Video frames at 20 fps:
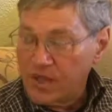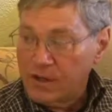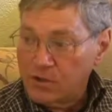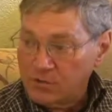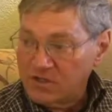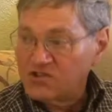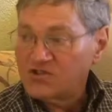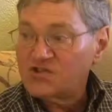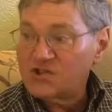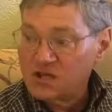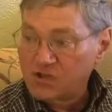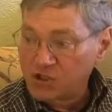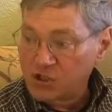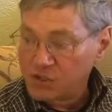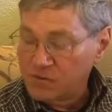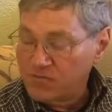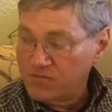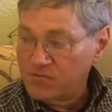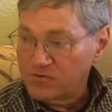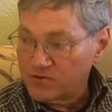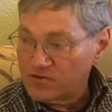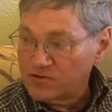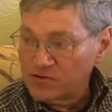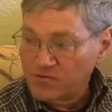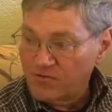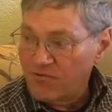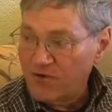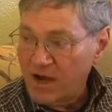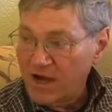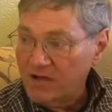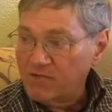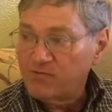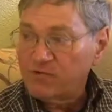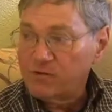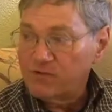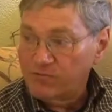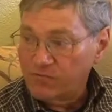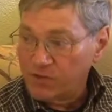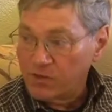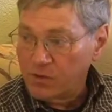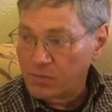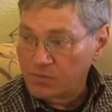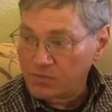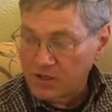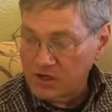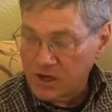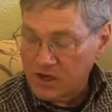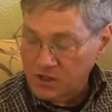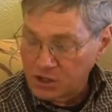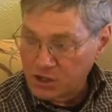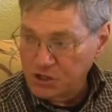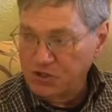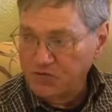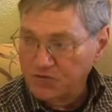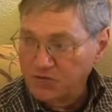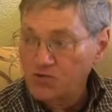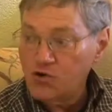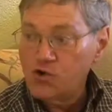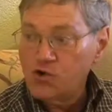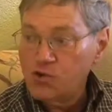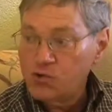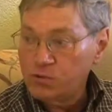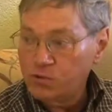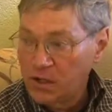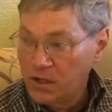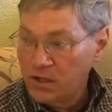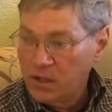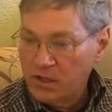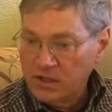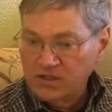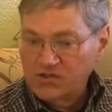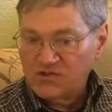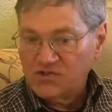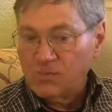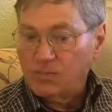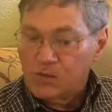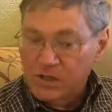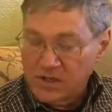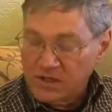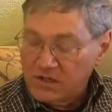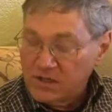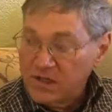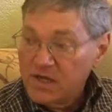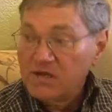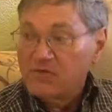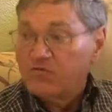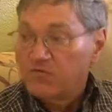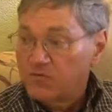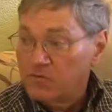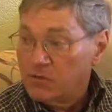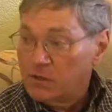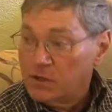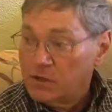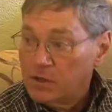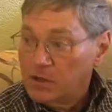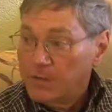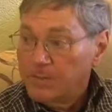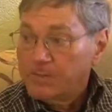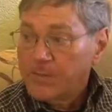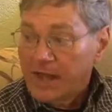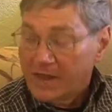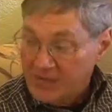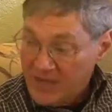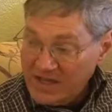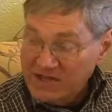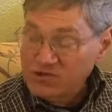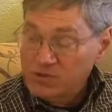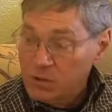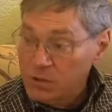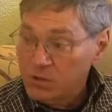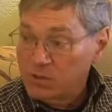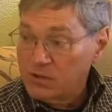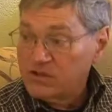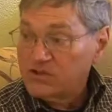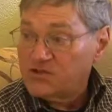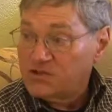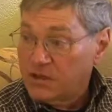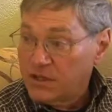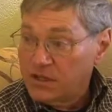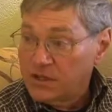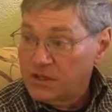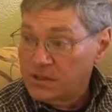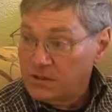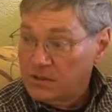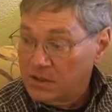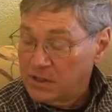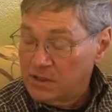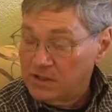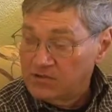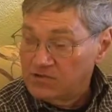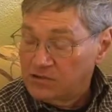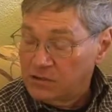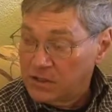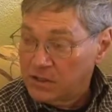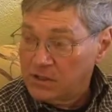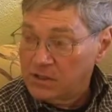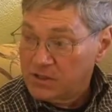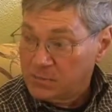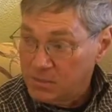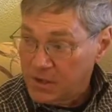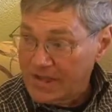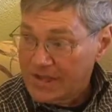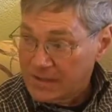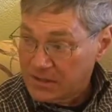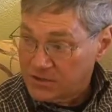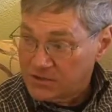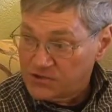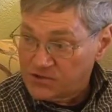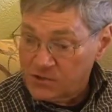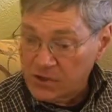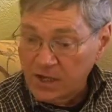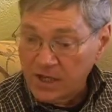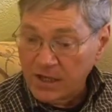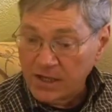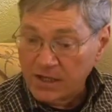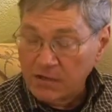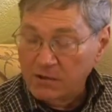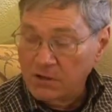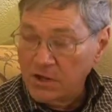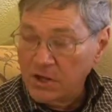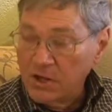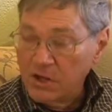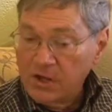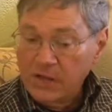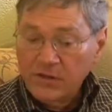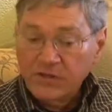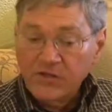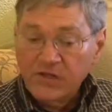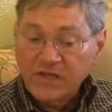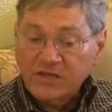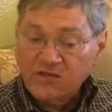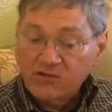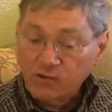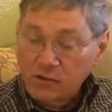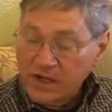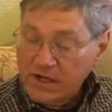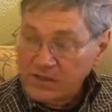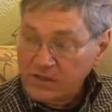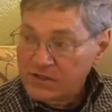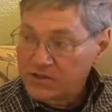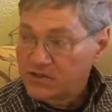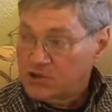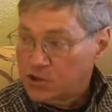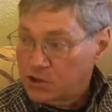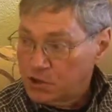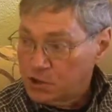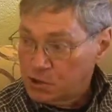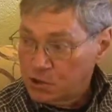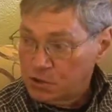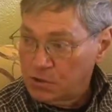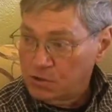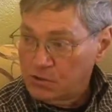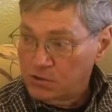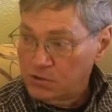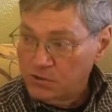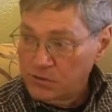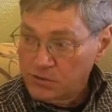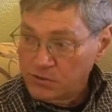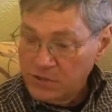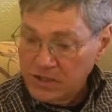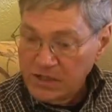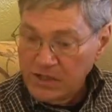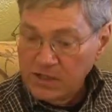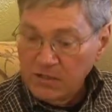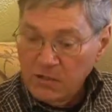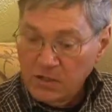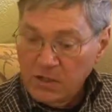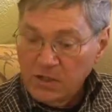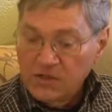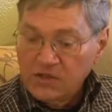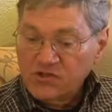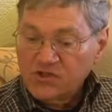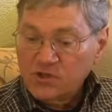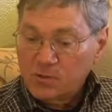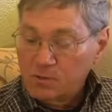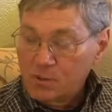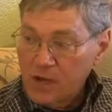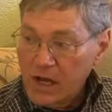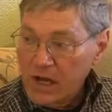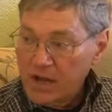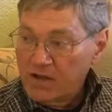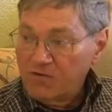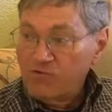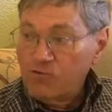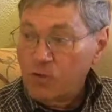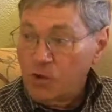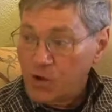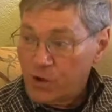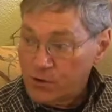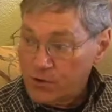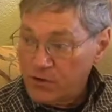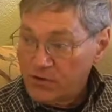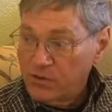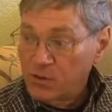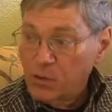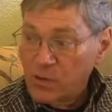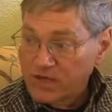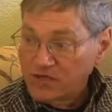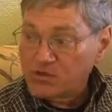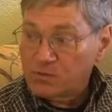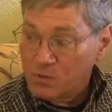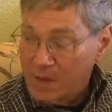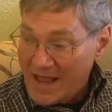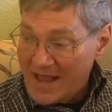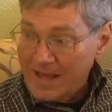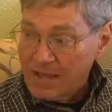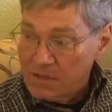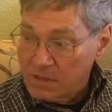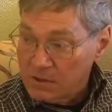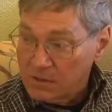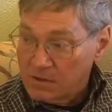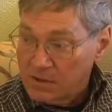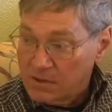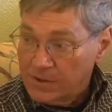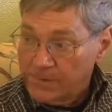that are essential for survival, for the production of food, simply to live. And that's what we're seeing in Israel and Palestine. The Israelis control the supply of water in the West Bank,